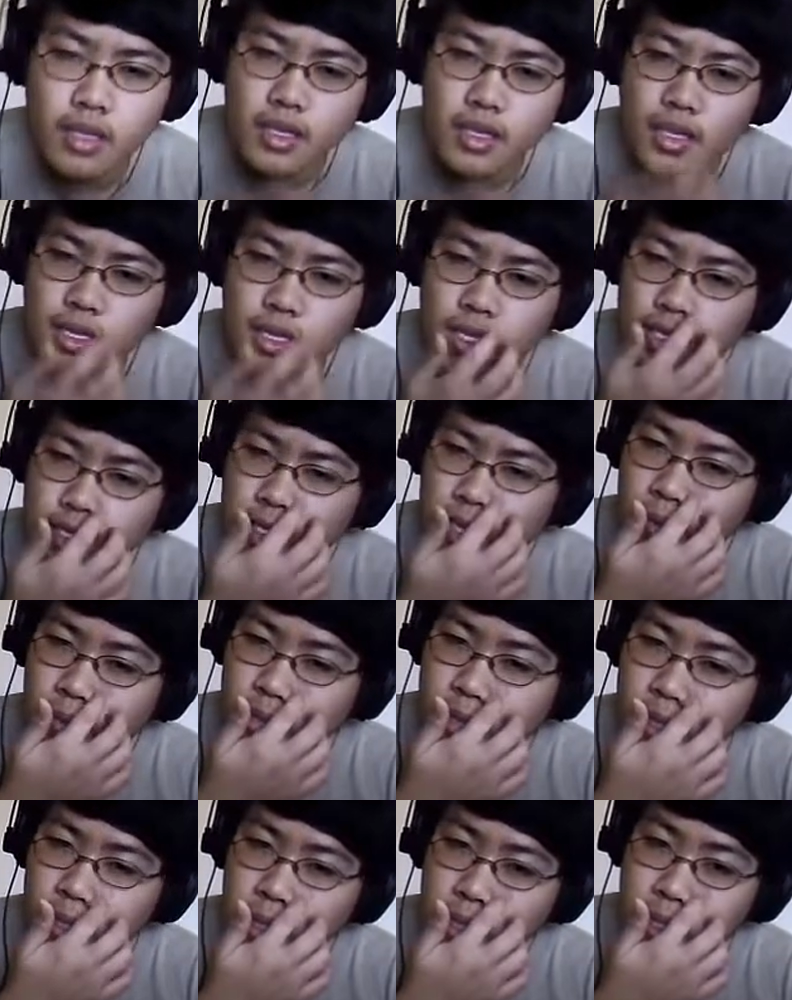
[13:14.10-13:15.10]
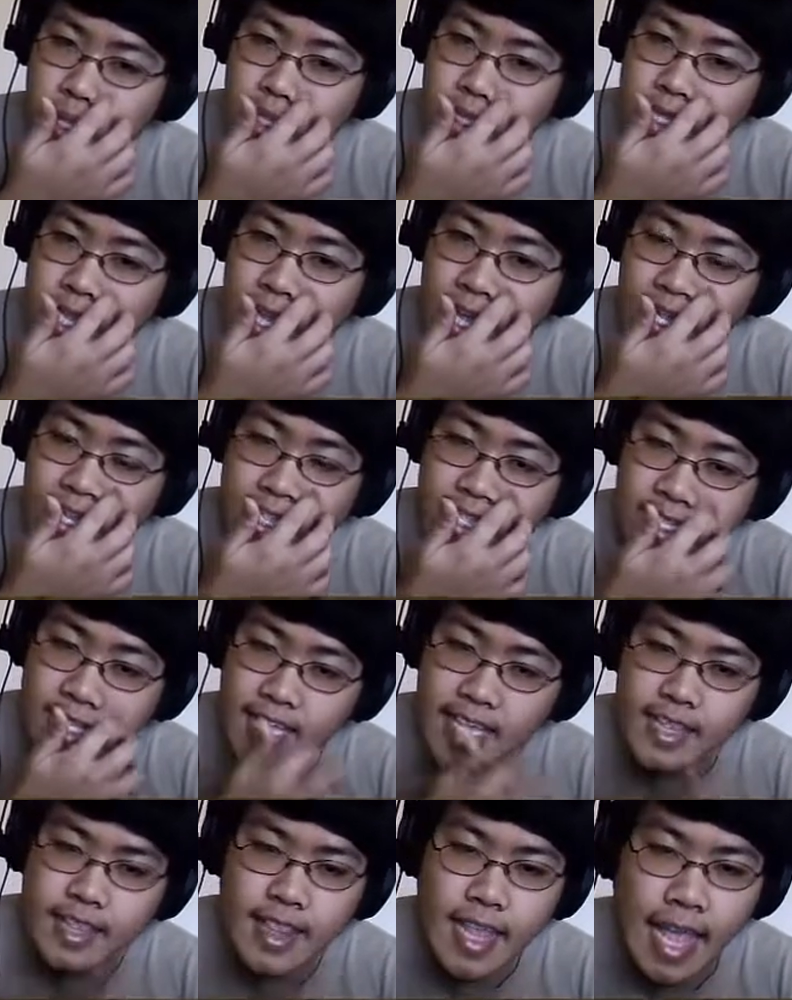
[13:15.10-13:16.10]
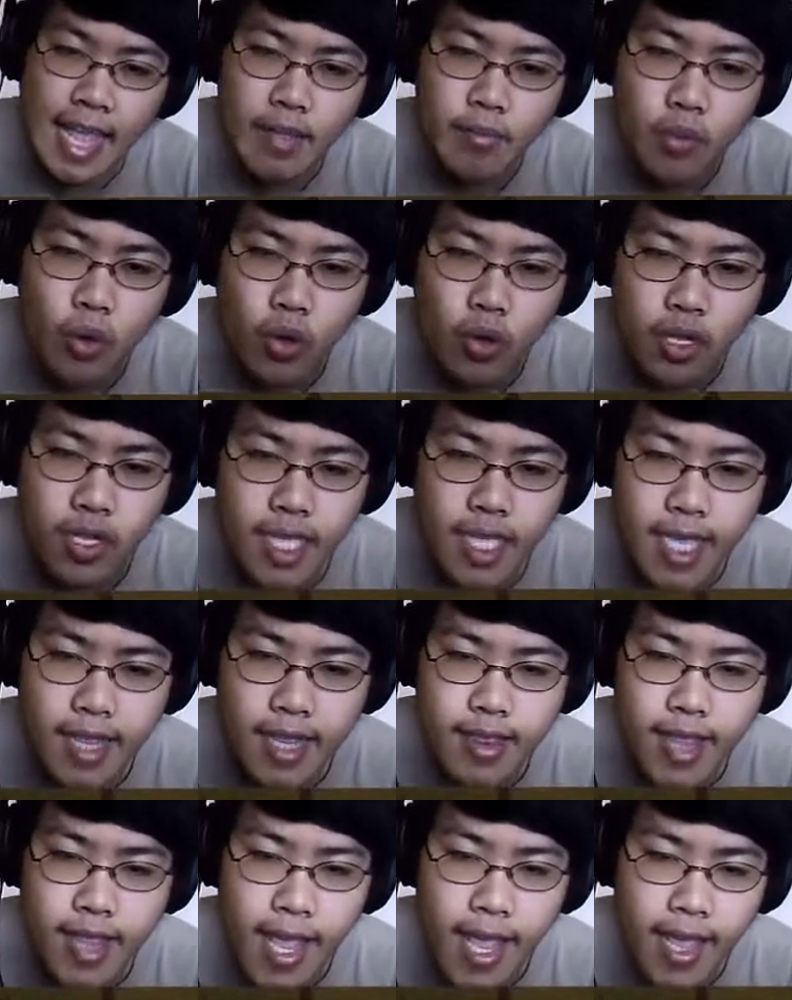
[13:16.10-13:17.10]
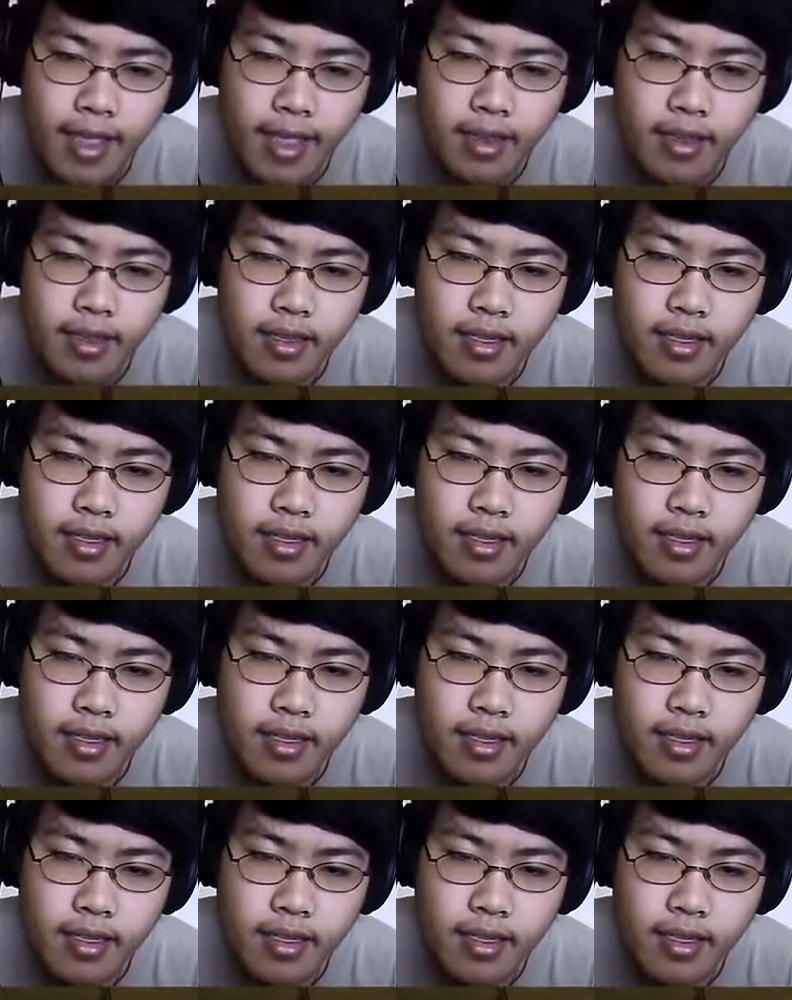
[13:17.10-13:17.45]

Get that sapling. Get that. Get that, boy. Get that.